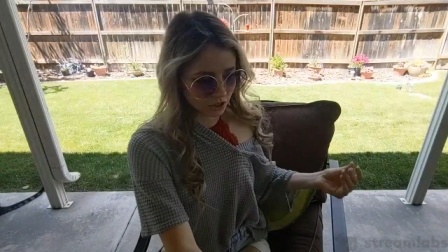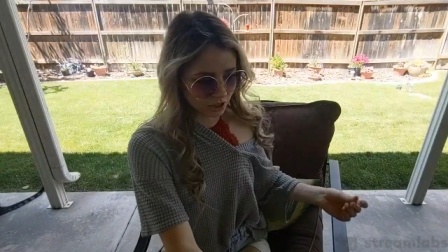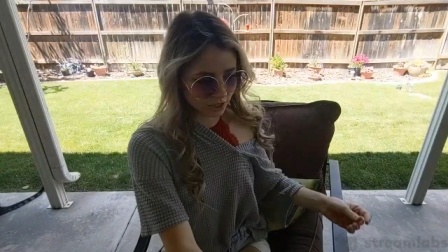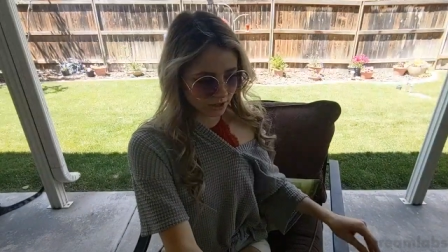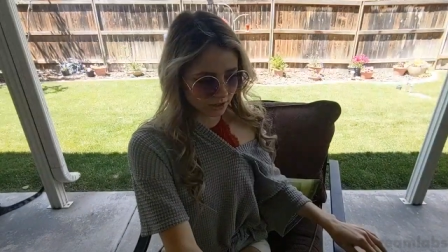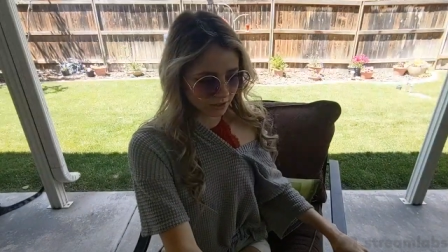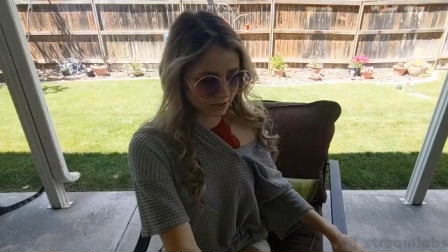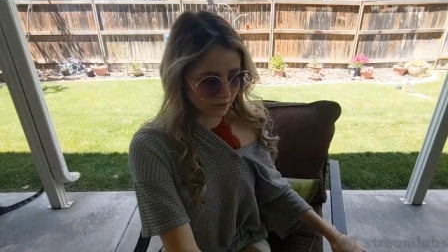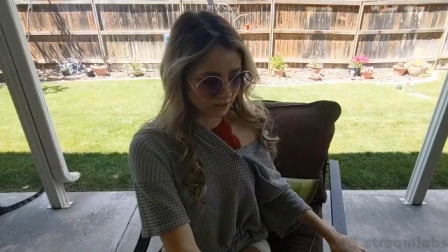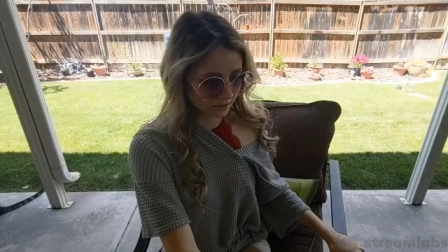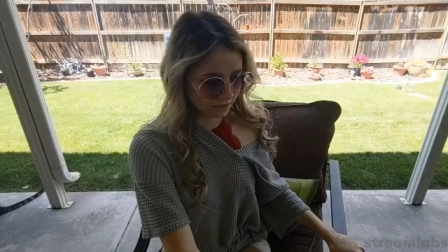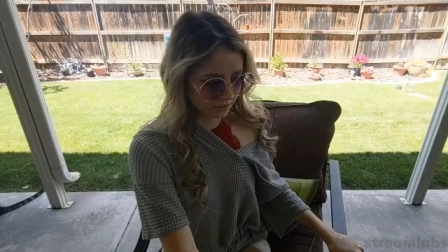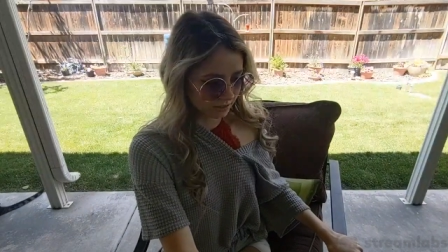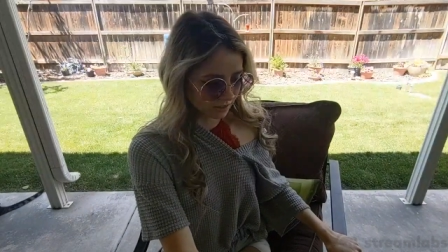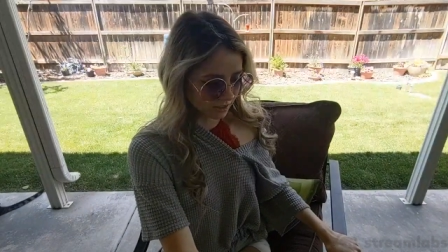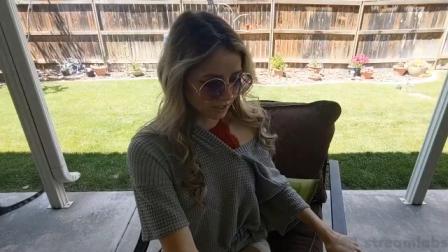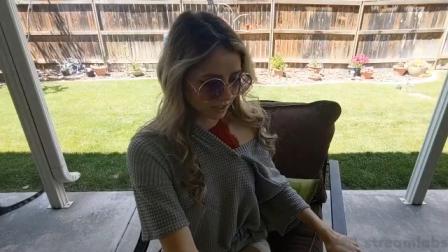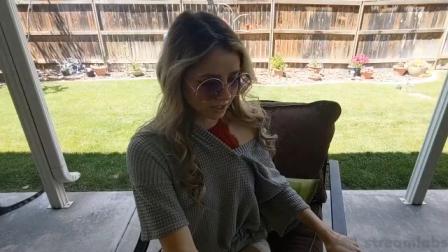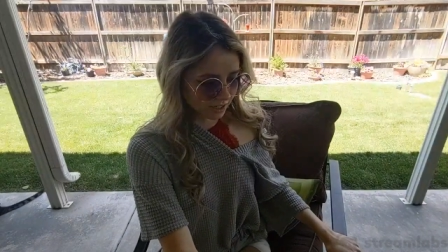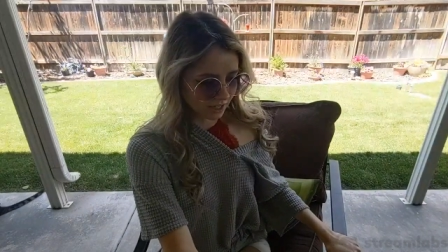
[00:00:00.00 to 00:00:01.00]
chair.
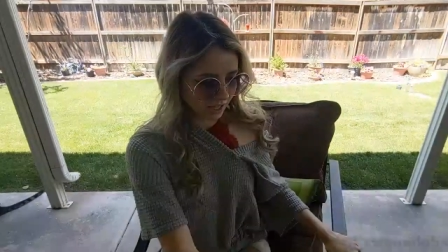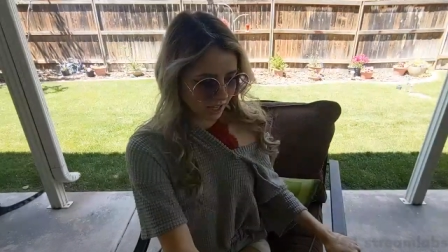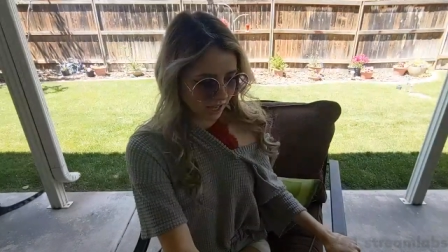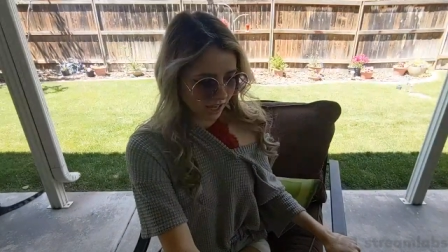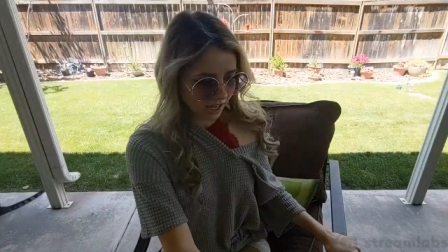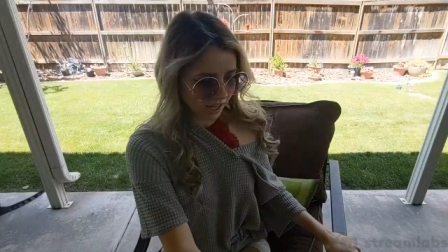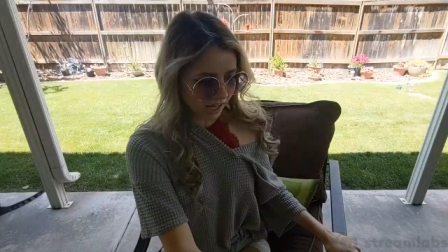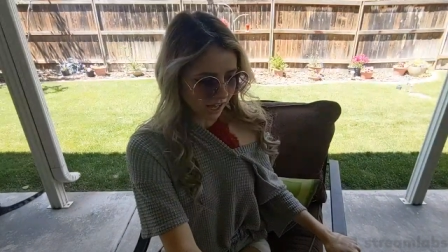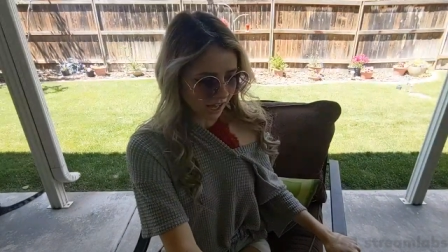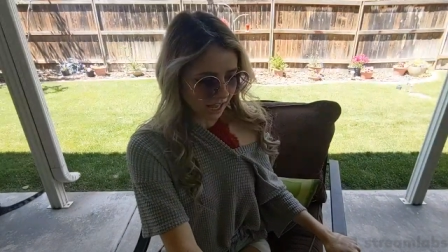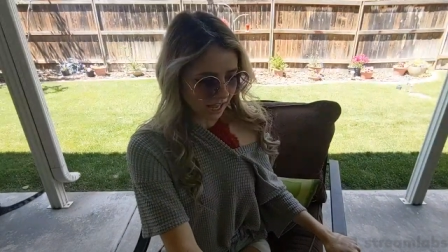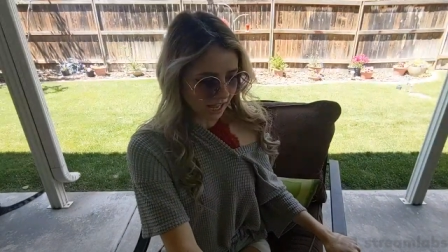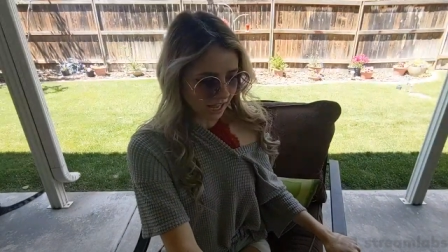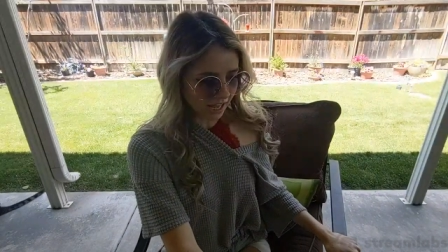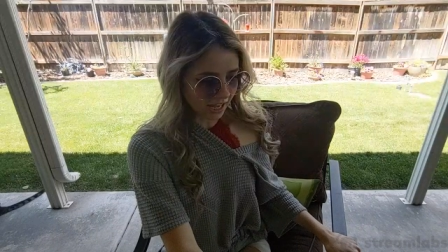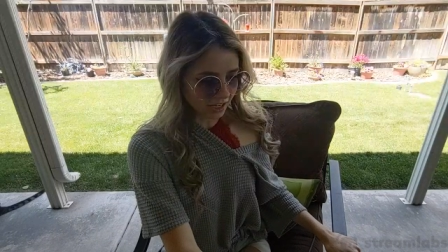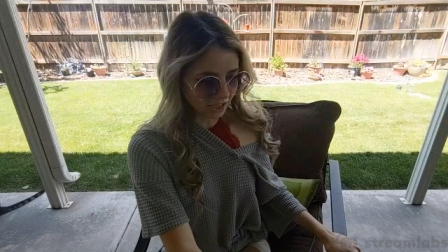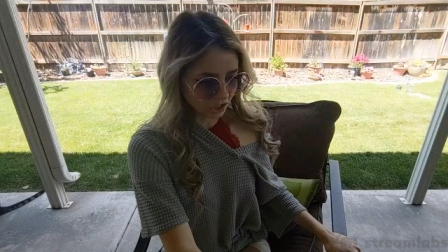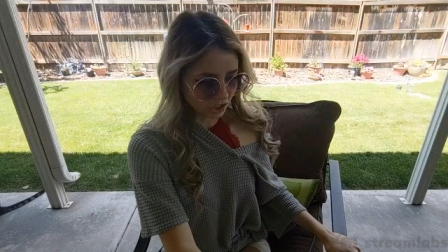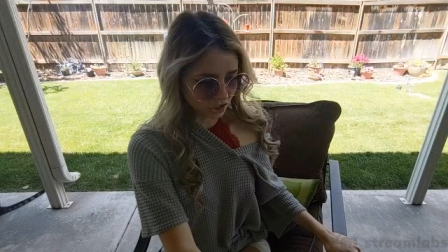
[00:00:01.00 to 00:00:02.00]

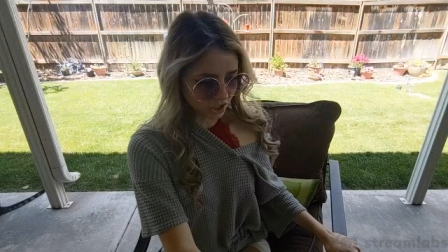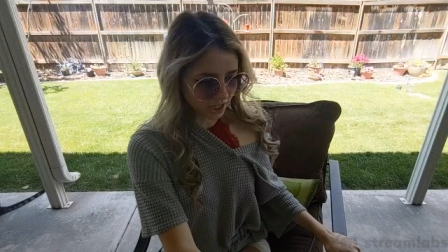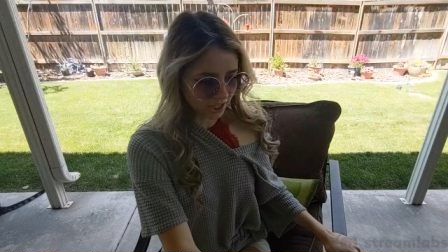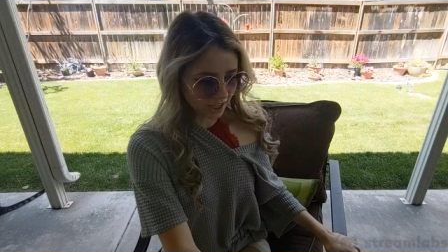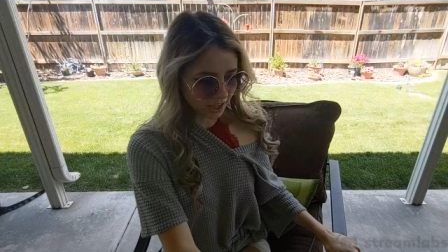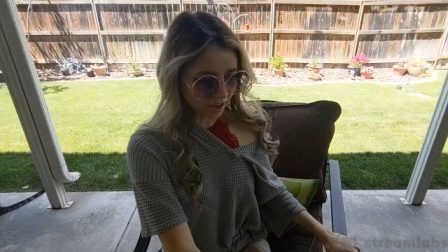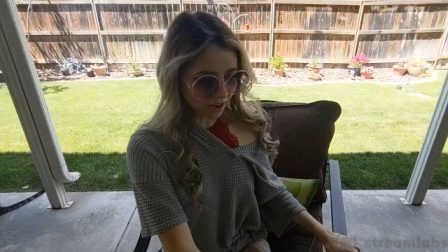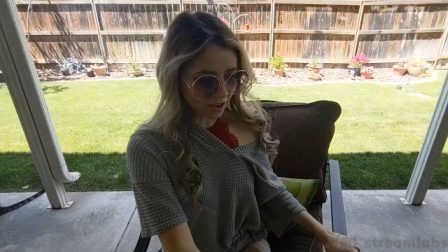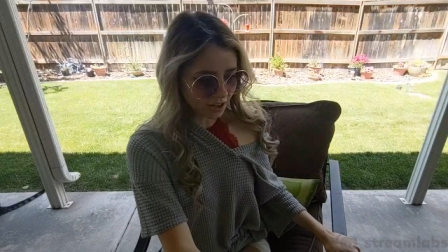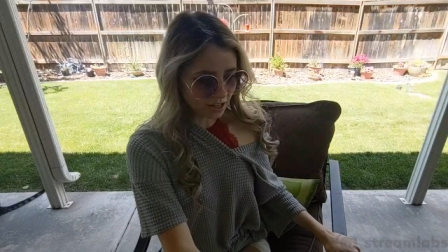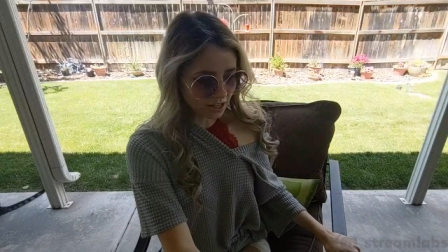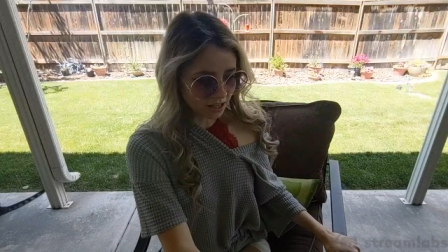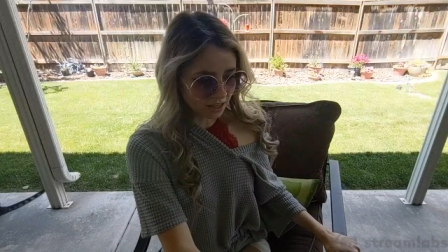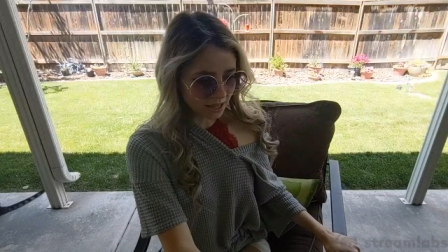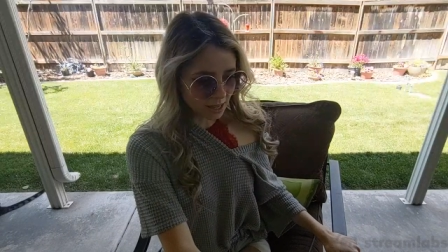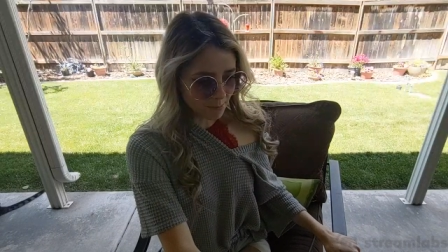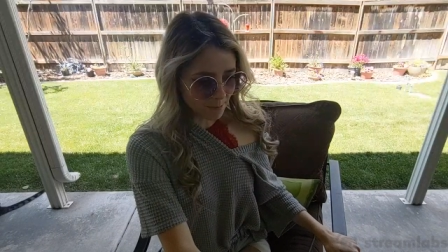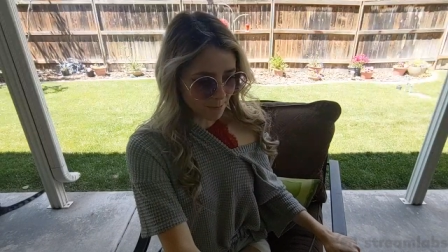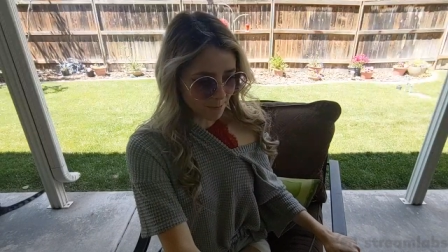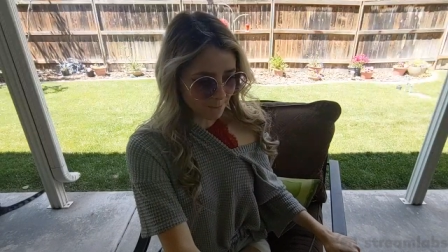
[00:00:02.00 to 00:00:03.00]
And shake it
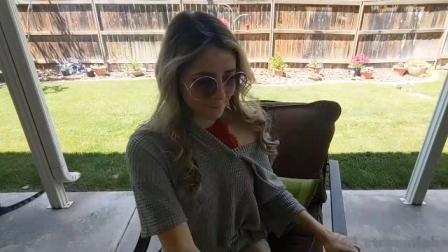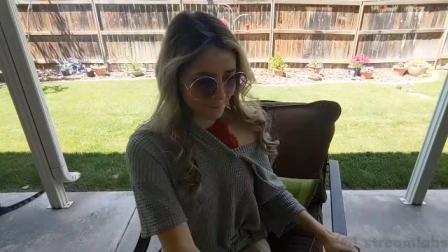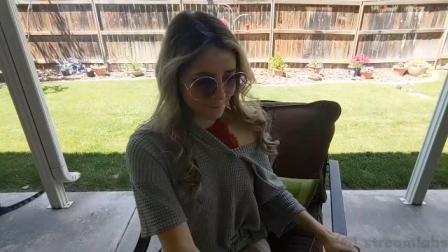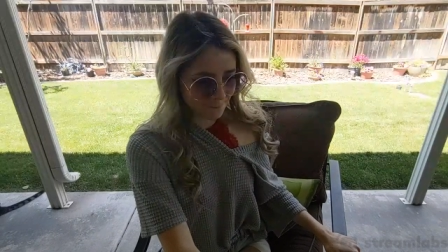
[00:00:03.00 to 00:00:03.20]
all up.